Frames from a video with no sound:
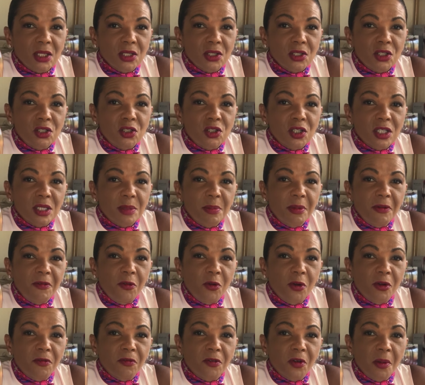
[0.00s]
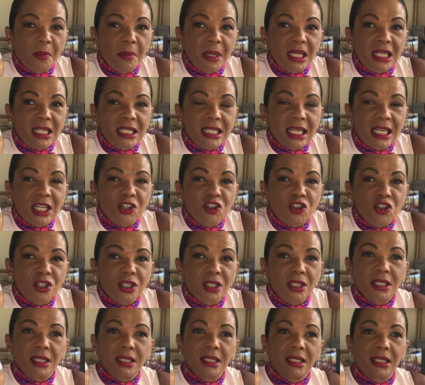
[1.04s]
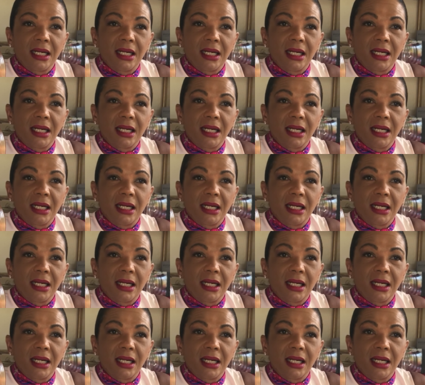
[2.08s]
So just before fermentation,